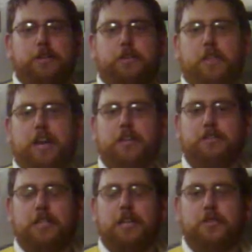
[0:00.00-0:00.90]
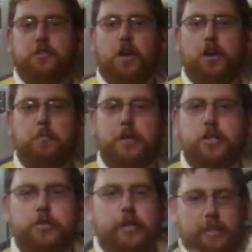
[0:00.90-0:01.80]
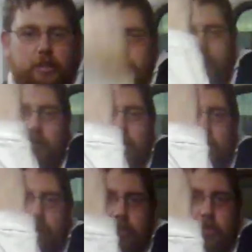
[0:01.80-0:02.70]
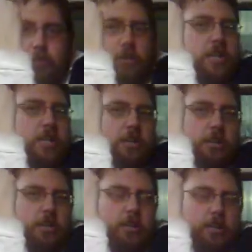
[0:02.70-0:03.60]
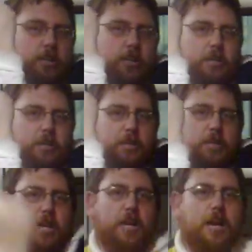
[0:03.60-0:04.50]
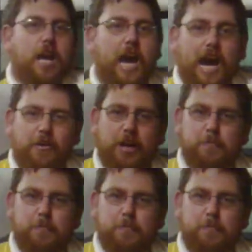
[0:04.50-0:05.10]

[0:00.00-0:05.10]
all those thugs in the scallop industry, screw you. How